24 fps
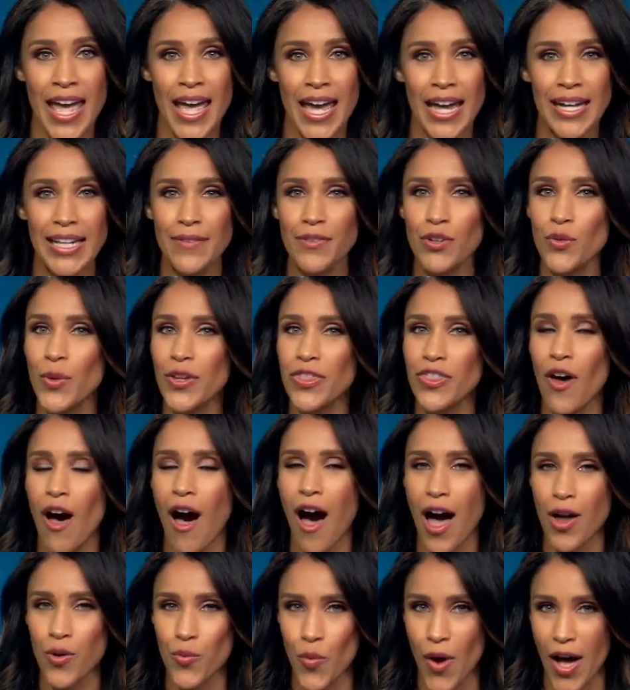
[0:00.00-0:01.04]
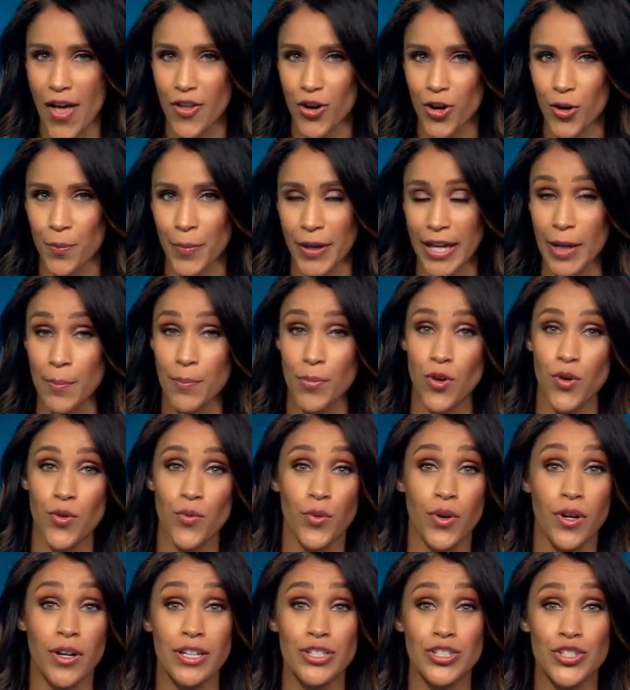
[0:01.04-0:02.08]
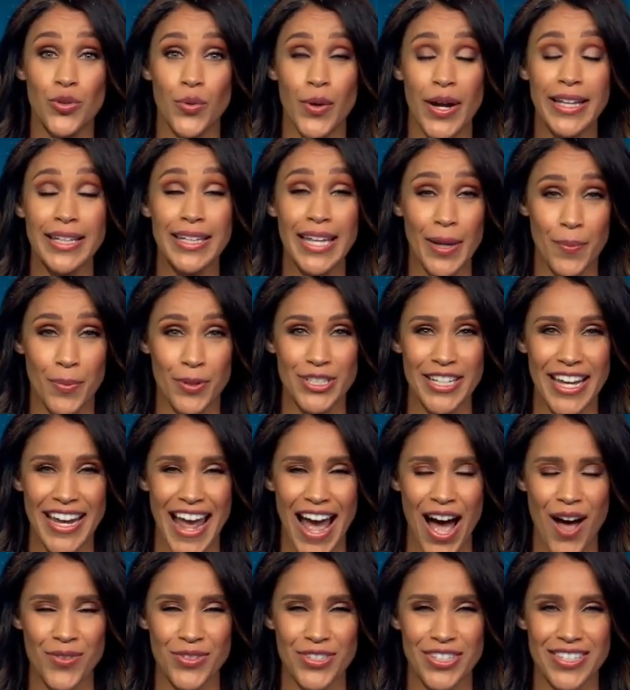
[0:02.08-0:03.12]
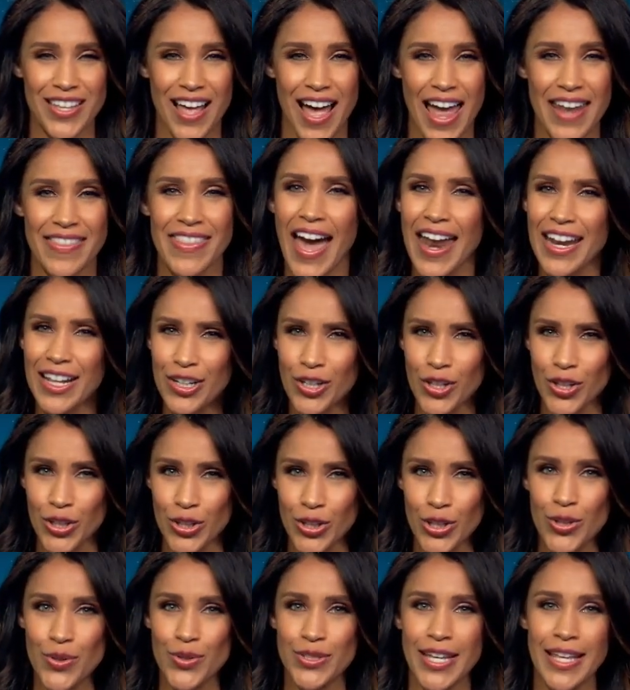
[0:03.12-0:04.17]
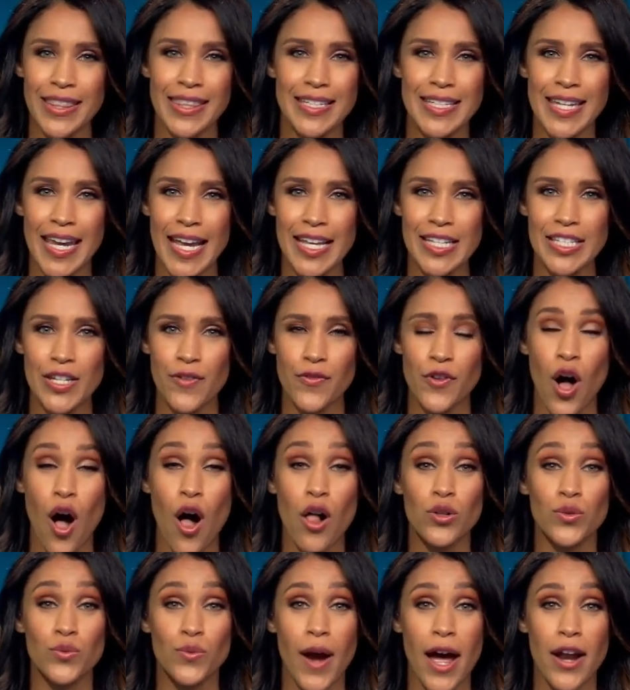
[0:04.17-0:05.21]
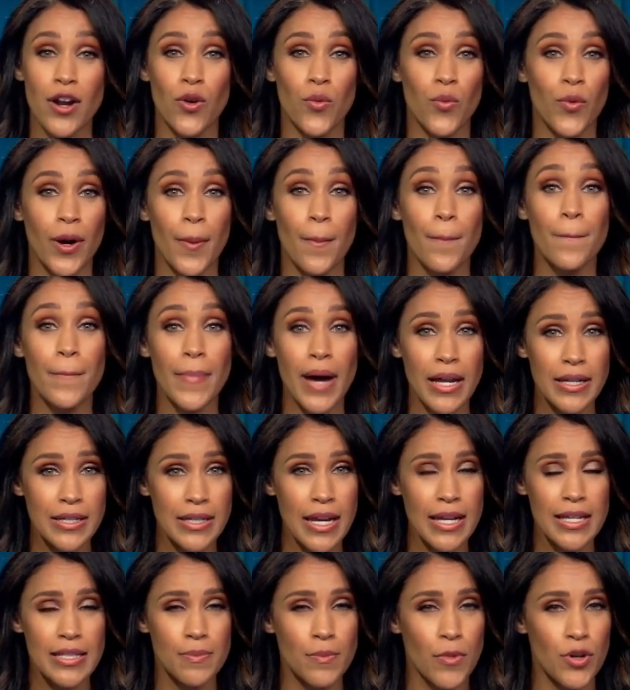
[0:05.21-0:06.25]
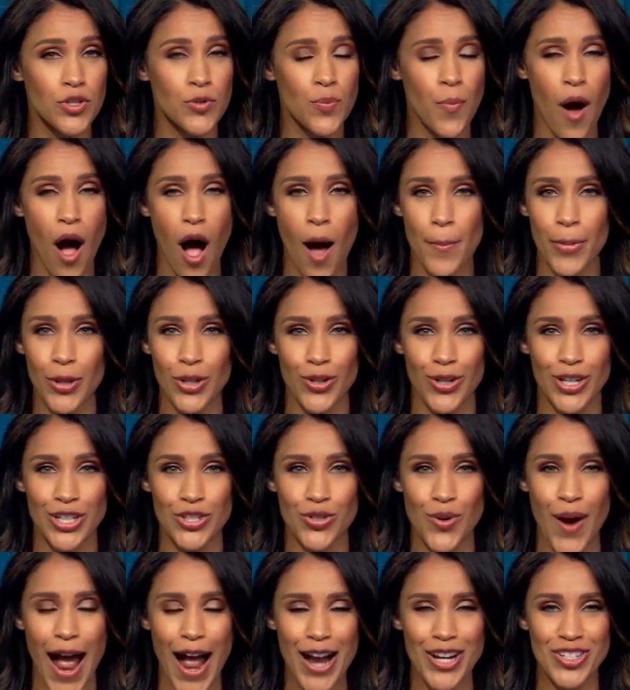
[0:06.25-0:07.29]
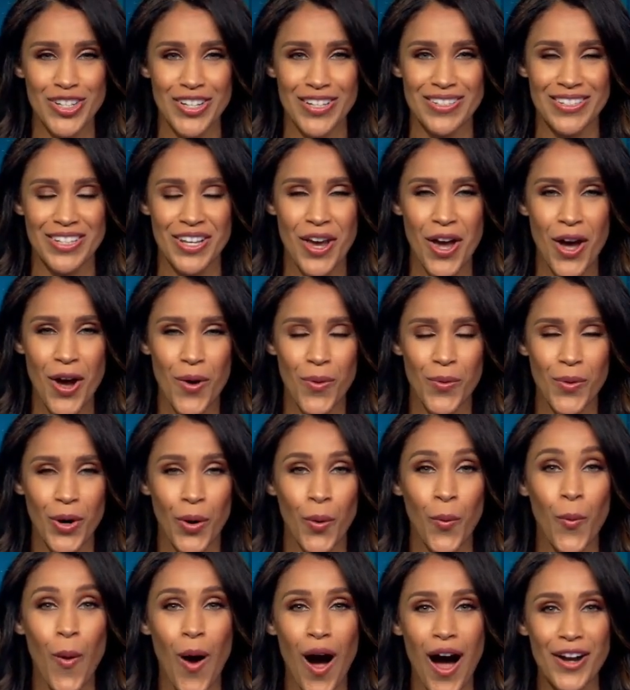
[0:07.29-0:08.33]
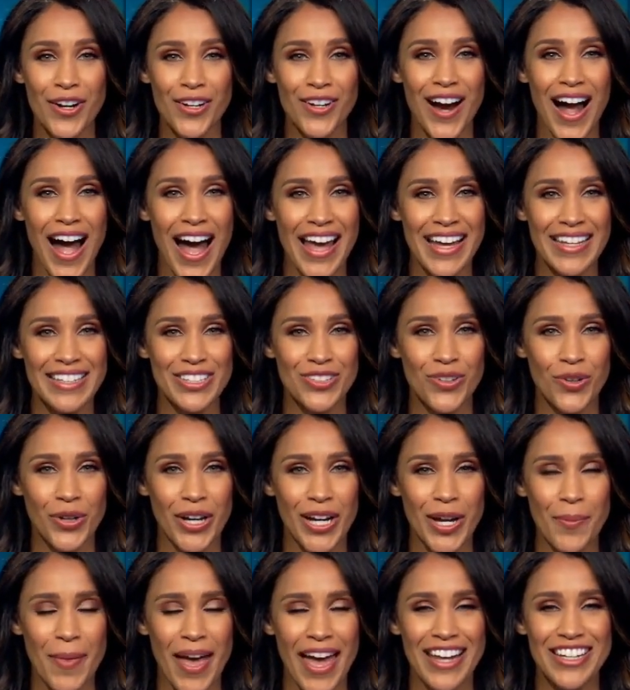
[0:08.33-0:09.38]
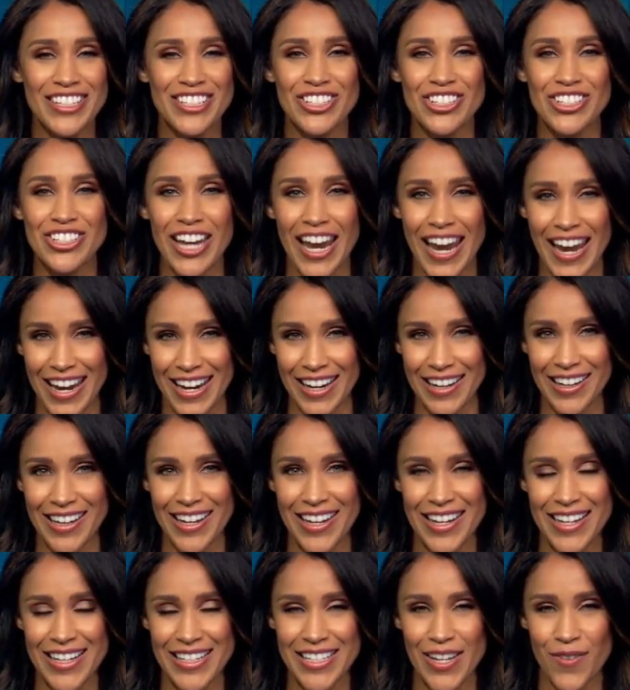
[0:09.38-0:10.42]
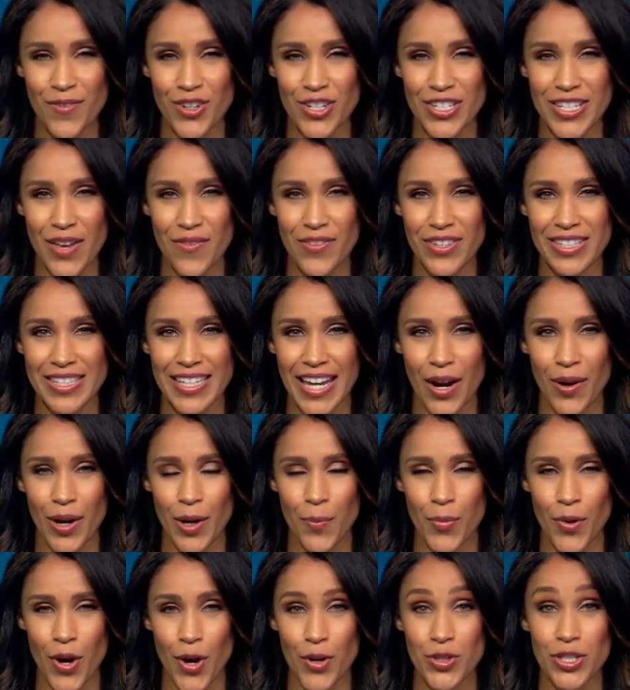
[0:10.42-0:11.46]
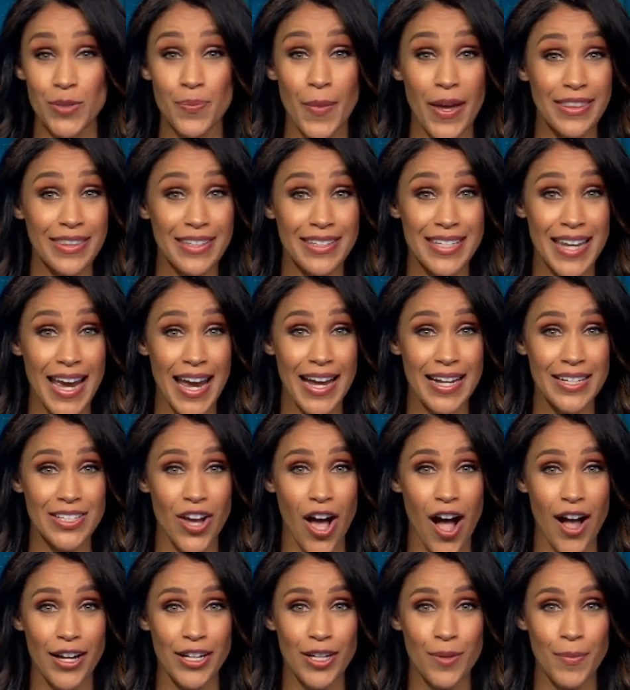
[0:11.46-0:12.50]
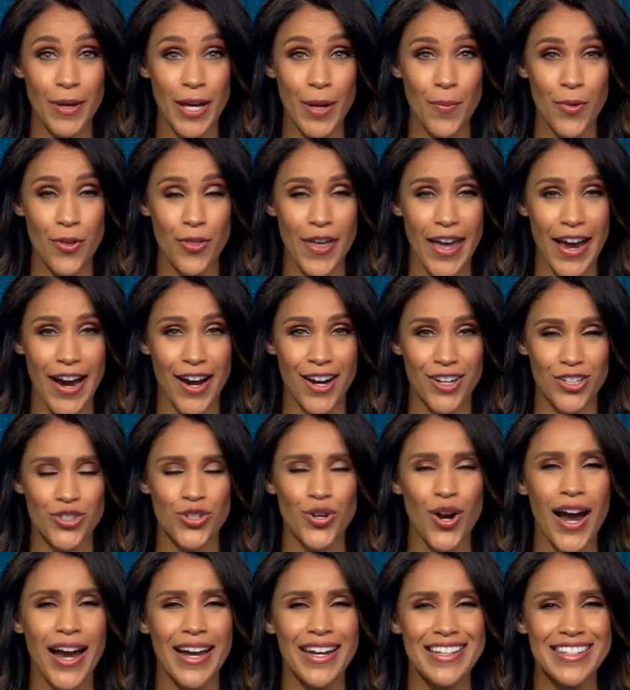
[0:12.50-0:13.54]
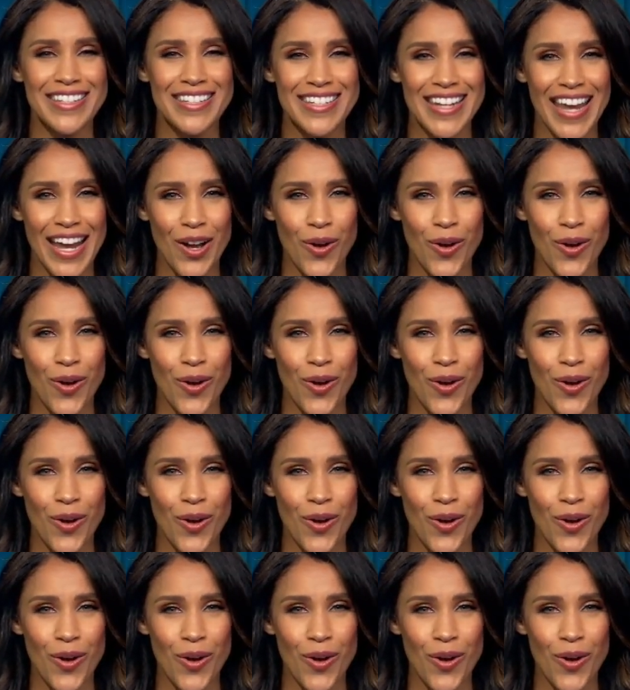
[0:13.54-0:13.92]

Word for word: And even with the hot weather, people were enjoying Labor Day outside. That includes at the Taste of Colorado, where Monday's most popular attractions were water, ice cream, and shade. Denver 7's Gary Brode spent the day talking to people there trying to stay